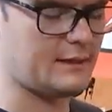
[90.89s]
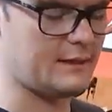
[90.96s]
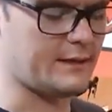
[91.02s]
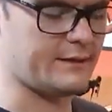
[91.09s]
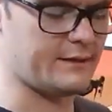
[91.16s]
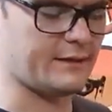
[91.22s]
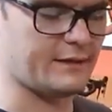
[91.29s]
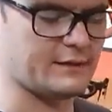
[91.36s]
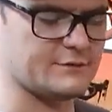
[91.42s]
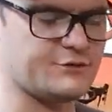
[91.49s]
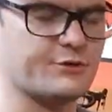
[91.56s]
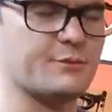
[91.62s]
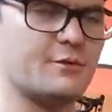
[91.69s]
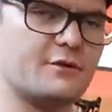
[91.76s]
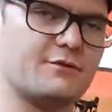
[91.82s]
and then how to
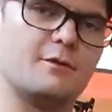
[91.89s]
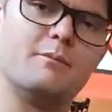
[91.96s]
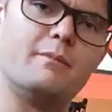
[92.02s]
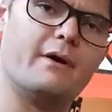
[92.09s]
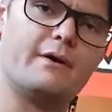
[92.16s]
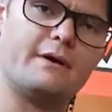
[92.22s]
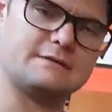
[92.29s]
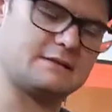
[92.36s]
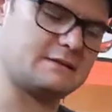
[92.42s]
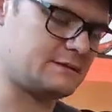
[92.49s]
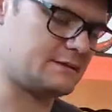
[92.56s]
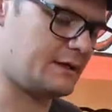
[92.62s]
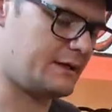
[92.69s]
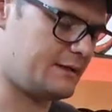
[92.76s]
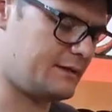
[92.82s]
remove the bearings
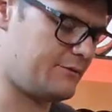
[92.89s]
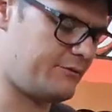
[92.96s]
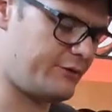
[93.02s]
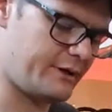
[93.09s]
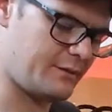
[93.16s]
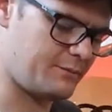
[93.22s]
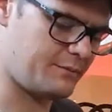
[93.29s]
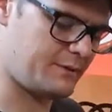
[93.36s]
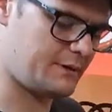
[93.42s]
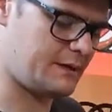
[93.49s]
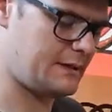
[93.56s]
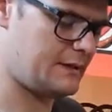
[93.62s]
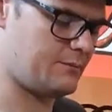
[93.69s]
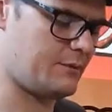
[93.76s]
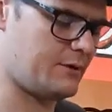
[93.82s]
inside the pre-op
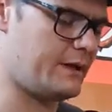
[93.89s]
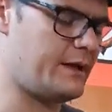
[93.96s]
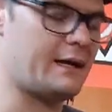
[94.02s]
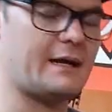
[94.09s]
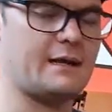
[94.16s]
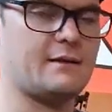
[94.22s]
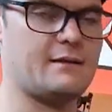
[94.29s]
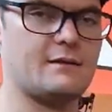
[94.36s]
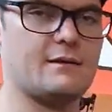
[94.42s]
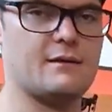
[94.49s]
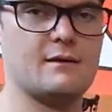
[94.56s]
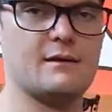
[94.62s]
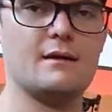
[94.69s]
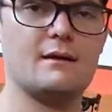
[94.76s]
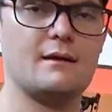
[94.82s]
body and the
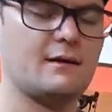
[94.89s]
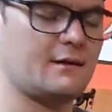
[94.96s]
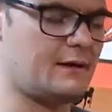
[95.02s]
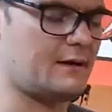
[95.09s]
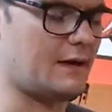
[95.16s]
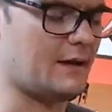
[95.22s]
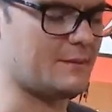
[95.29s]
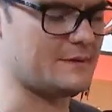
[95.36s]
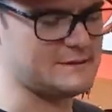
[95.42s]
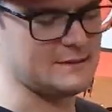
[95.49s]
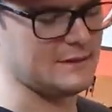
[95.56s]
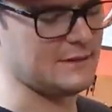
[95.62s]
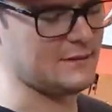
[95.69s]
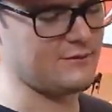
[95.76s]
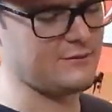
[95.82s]
hub
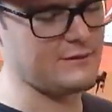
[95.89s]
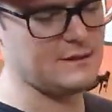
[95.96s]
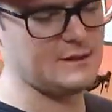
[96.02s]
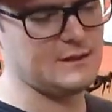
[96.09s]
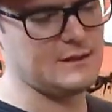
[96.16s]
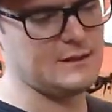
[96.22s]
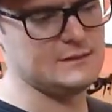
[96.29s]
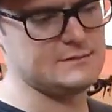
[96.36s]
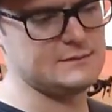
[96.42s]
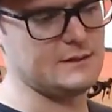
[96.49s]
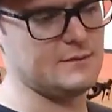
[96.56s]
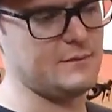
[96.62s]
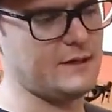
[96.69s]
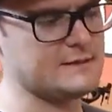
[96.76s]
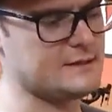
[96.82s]
itself. So
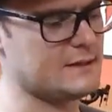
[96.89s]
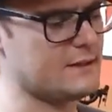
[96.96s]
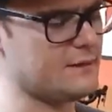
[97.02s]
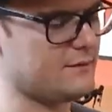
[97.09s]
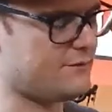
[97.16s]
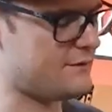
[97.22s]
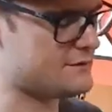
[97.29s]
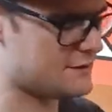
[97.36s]
basically the first